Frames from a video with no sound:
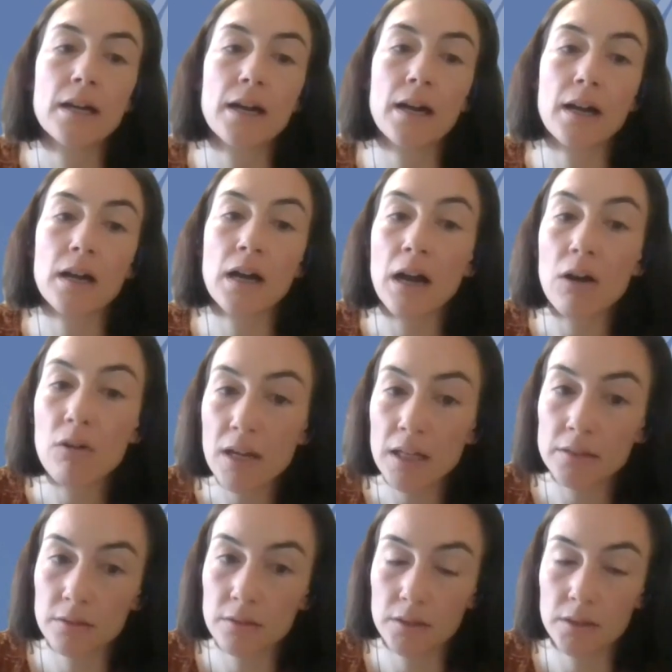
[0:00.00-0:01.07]
How
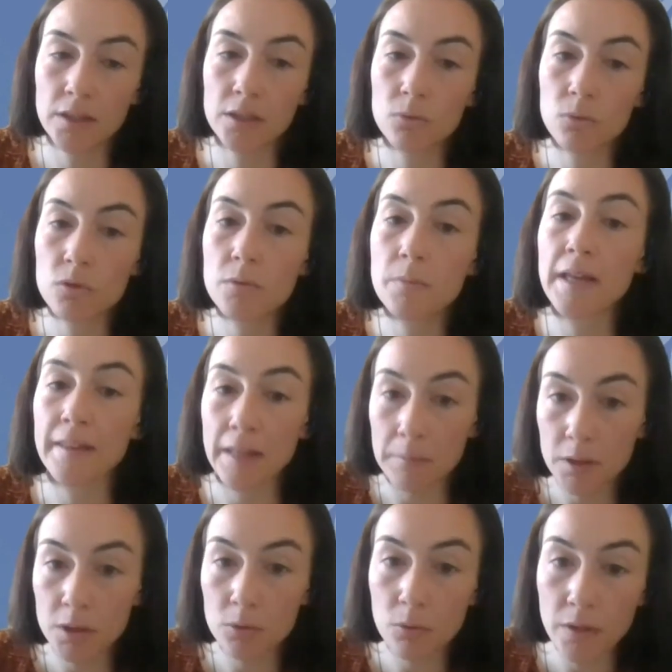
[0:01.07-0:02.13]
can tools be
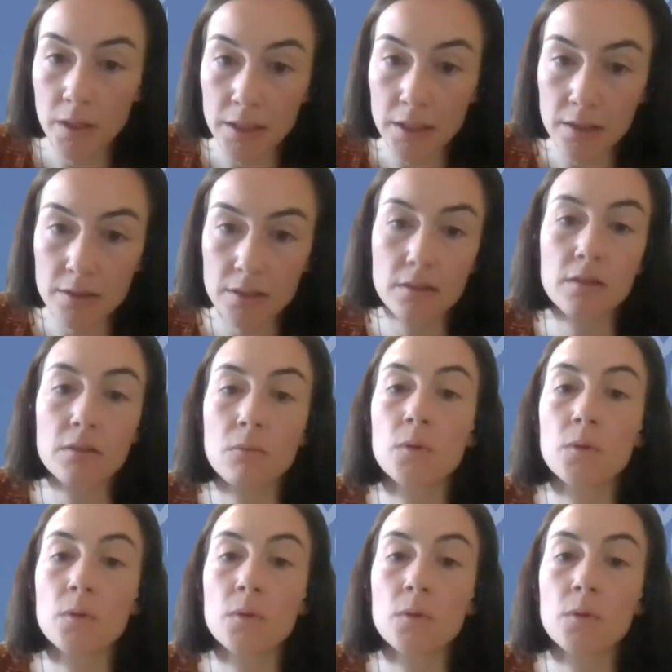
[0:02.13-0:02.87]
adapted to the needs?